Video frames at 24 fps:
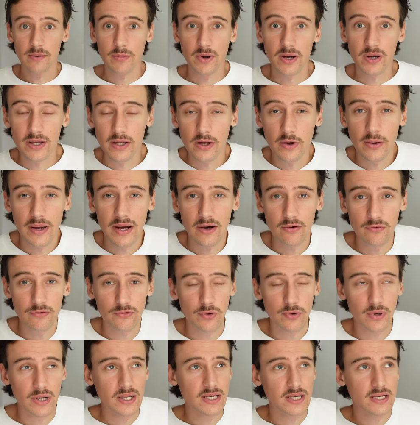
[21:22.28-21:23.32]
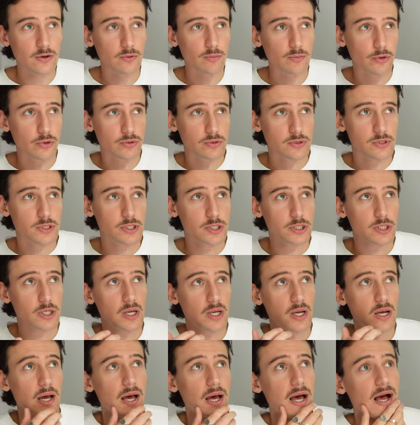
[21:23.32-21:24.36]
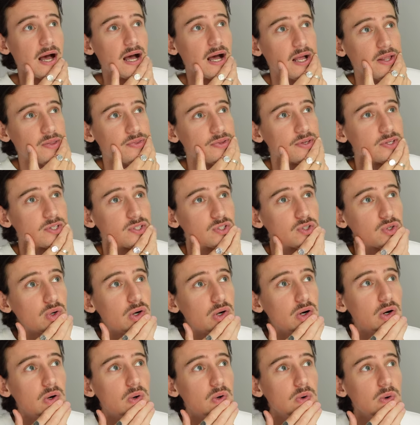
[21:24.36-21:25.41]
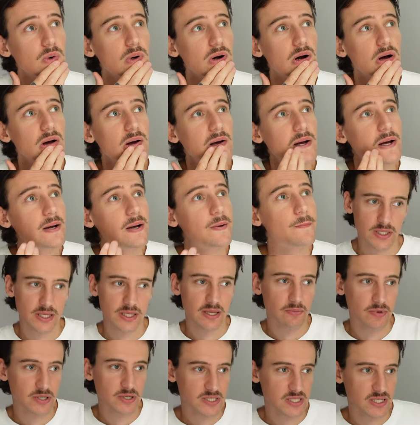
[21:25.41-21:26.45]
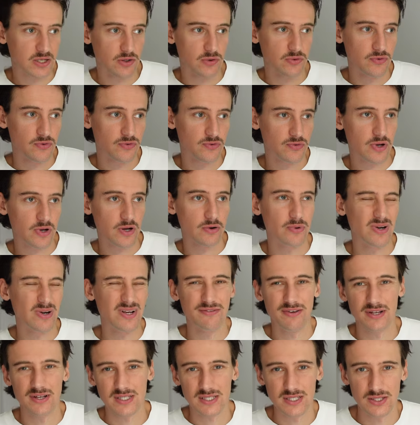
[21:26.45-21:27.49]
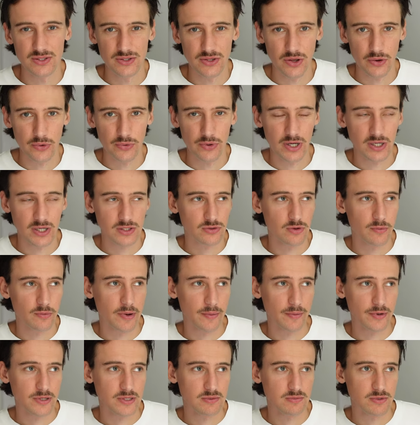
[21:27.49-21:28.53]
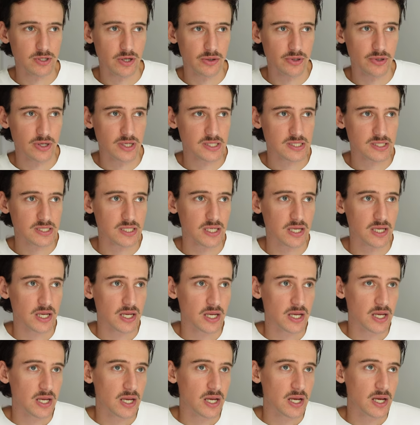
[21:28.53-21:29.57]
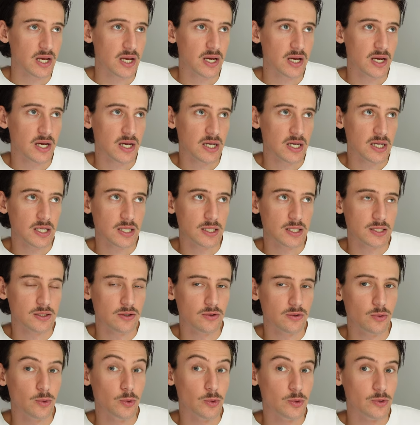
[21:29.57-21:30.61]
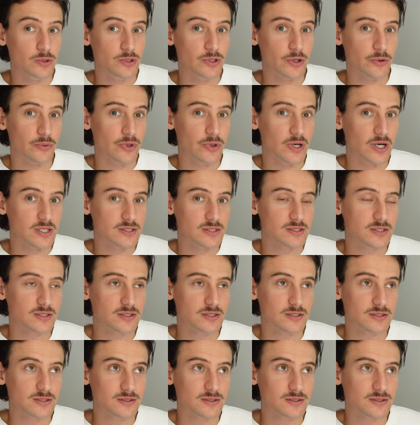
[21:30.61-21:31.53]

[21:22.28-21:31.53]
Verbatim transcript: might go out for a little mooch and a stroll, get myself, I really fancy a donut, so I might buy some donuts or donut.